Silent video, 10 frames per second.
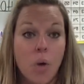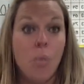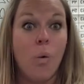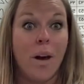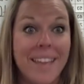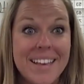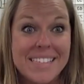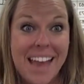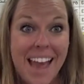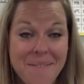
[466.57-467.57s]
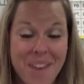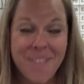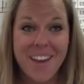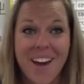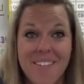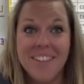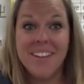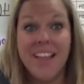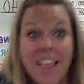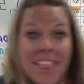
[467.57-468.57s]
One last time. Here we go.
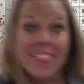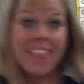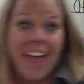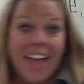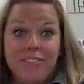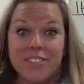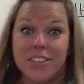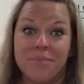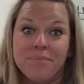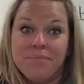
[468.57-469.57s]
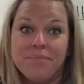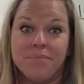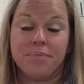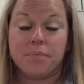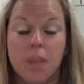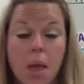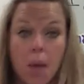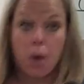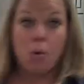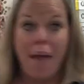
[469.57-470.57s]
Left.
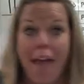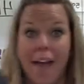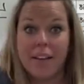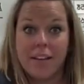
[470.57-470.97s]
Go back.